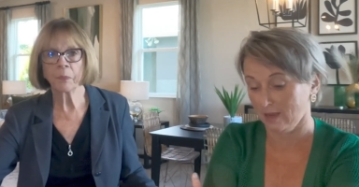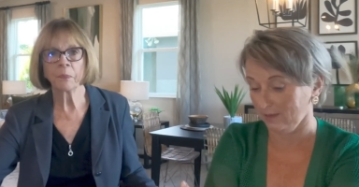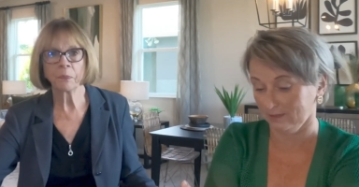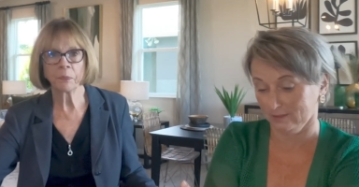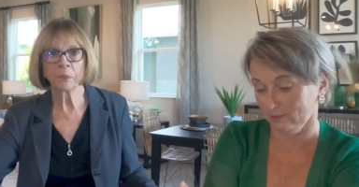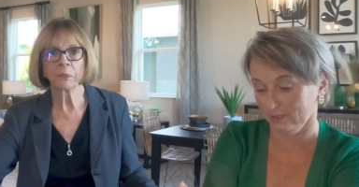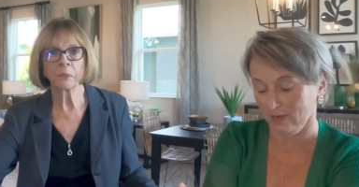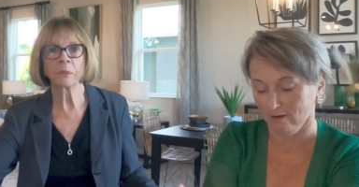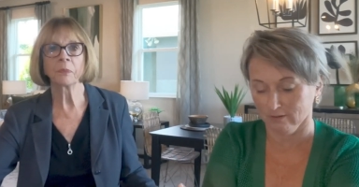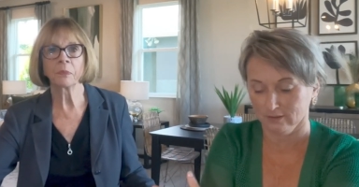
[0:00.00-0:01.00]
Speaker 1: the hot energy
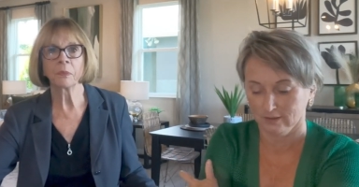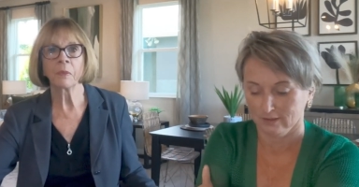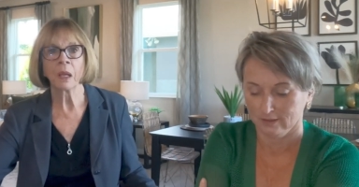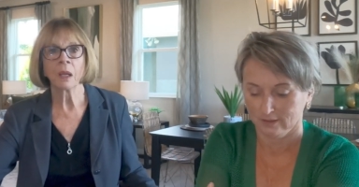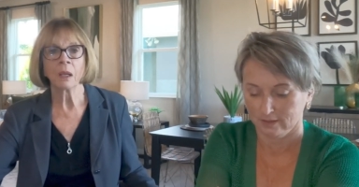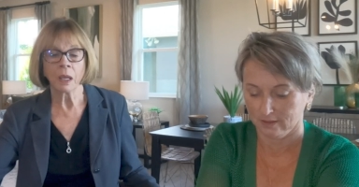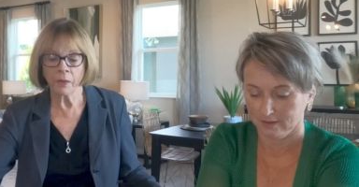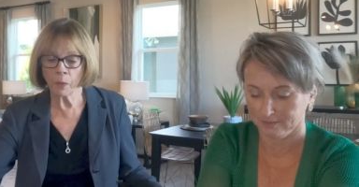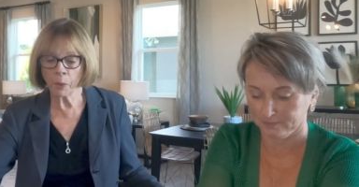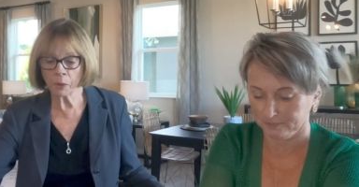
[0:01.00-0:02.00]
out.
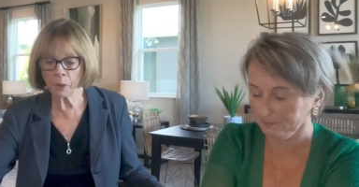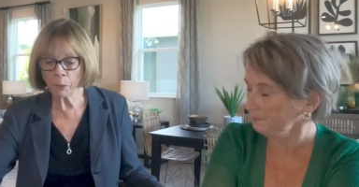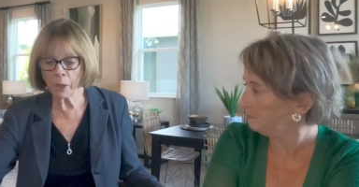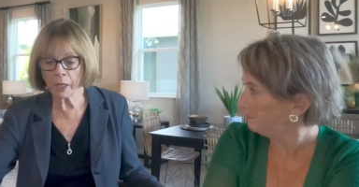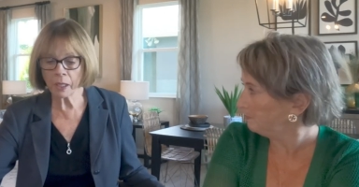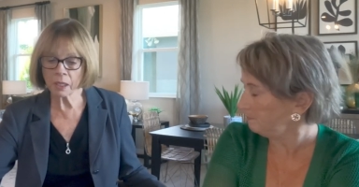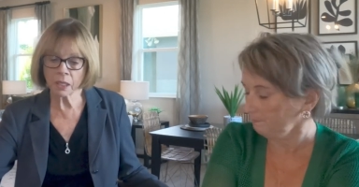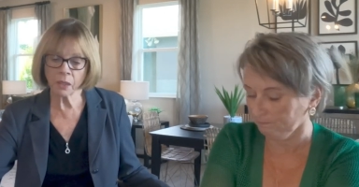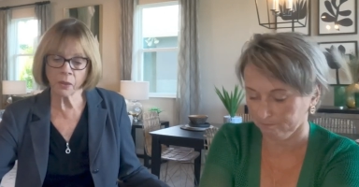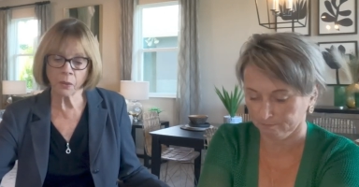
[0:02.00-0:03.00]
Speaker 2: And the building products
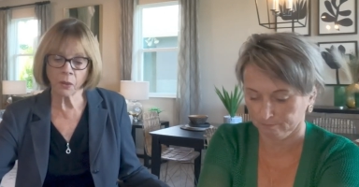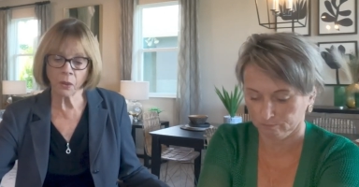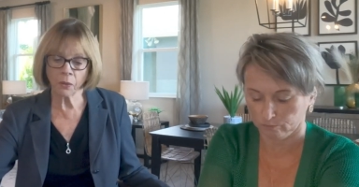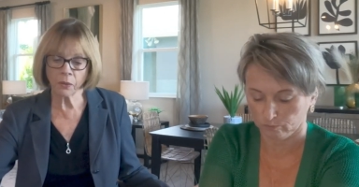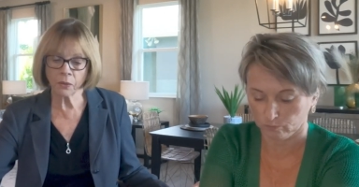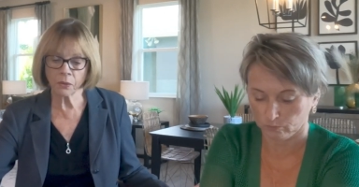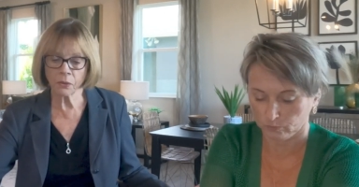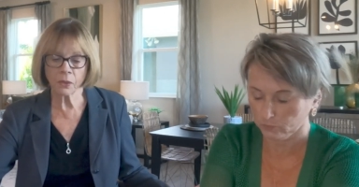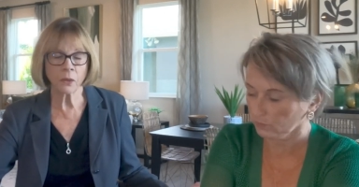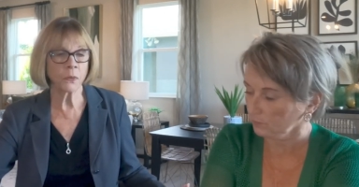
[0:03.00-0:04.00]
on
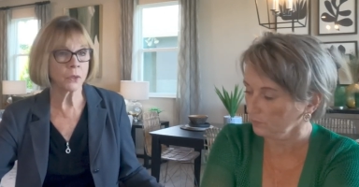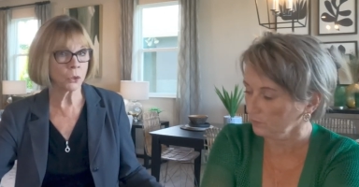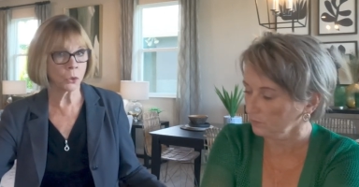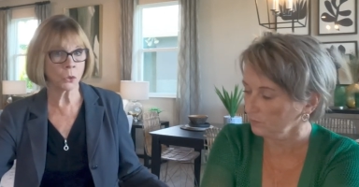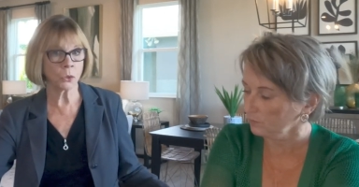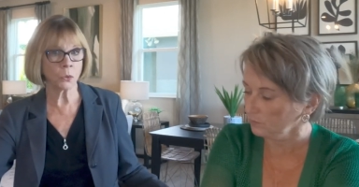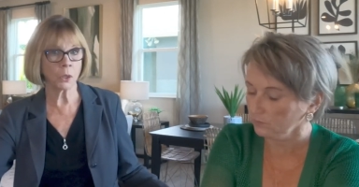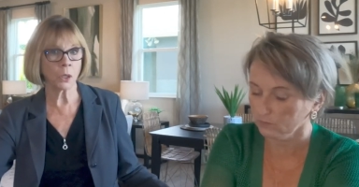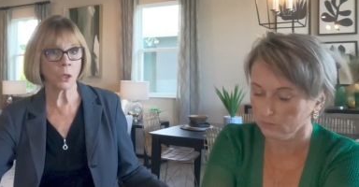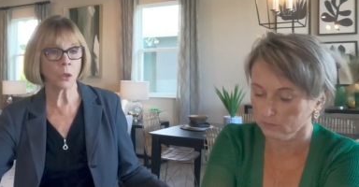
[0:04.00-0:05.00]
this, if it's a
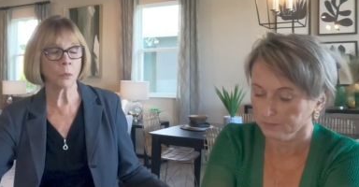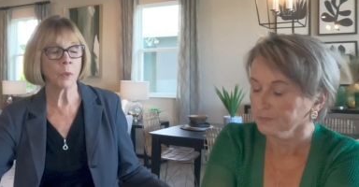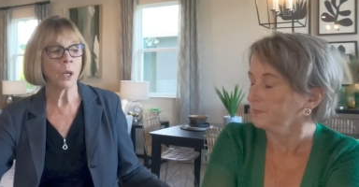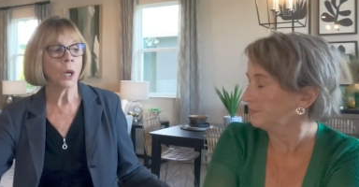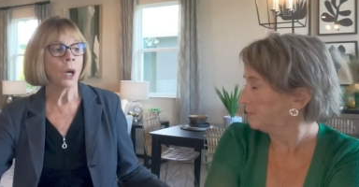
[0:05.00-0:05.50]
two-story home,